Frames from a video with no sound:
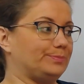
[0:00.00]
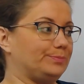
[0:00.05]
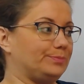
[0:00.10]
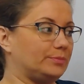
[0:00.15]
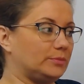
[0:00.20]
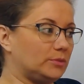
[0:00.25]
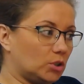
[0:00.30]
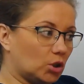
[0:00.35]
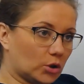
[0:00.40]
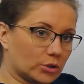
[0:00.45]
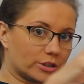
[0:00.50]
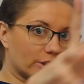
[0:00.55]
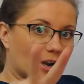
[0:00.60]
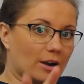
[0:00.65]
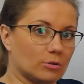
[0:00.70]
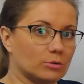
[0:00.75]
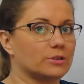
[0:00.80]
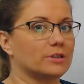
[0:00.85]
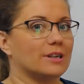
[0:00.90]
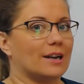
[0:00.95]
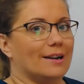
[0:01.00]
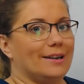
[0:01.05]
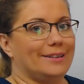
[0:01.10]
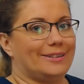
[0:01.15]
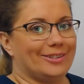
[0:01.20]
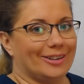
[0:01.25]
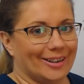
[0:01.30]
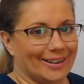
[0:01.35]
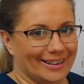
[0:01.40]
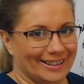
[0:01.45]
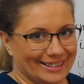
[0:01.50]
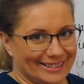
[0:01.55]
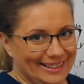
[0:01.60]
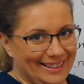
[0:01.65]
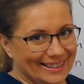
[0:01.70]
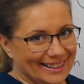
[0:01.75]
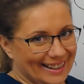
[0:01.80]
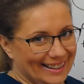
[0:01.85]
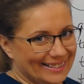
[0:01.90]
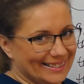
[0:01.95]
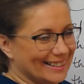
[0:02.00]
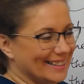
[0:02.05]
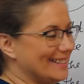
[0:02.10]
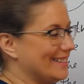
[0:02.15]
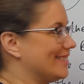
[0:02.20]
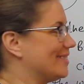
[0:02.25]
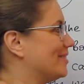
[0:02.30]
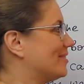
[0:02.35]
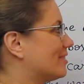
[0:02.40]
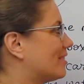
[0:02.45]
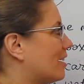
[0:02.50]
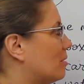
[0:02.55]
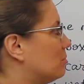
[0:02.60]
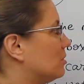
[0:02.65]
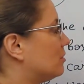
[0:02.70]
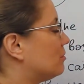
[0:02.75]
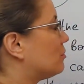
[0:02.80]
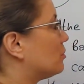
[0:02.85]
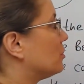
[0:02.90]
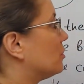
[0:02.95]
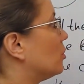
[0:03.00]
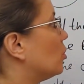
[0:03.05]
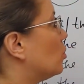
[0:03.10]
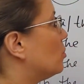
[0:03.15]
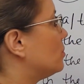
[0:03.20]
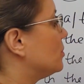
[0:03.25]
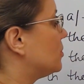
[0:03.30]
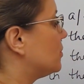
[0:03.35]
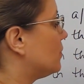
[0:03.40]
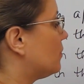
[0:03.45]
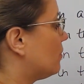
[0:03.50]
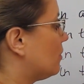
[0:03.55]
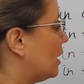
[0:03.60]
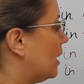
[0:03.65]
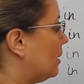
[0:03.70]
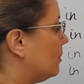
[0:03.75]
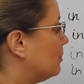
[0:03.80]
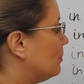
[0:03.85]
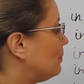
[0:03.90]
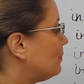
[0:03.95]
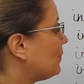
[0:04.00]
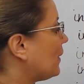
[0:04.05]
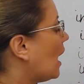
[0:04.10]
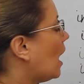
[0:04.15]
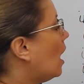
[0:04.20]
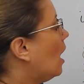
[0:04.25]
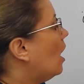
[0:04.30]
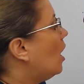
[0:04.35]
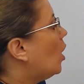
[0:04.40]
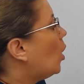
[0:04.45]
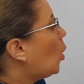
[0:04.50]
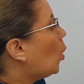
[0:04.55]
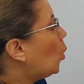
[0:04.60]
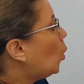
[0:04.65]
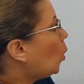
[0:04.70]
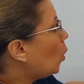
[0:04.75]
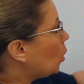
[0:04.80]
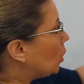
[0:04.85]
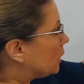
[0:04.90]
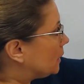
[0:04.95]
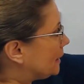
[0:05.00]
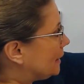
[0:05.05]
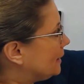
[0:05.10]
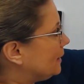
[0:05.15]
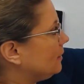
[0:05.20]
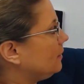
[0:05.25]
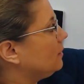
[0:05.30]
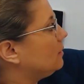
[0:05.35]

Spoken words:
not outside. Let's describe it for the opposite thing. On